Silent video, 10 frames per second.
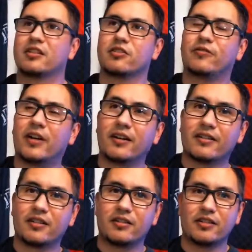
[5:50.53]
So
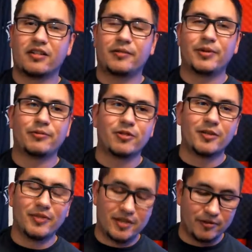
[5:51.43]
far, though, I've been
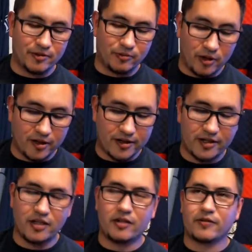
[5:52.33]
really busy with
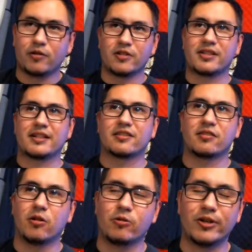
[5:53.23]
work. Of course,
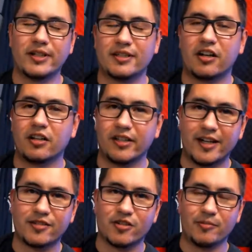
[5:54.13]
that's always,
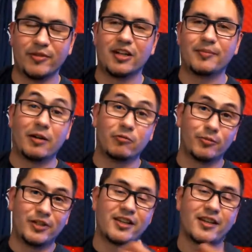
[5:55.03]
holidays are coming up. I
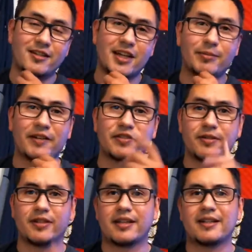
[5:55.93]
will be taking time off
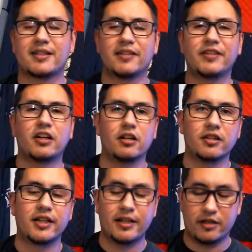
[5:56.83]
during the Thanksgiving
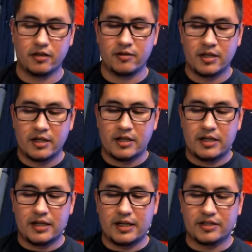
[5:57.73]
holiday, though,
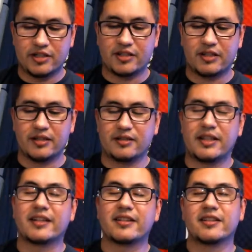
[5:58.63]
just to
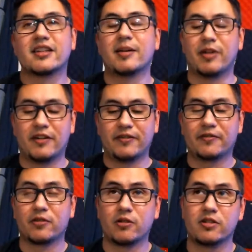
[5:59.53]
take the time off,
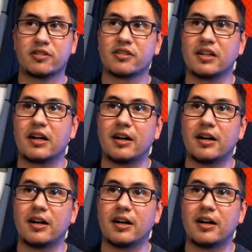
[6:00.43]
of course.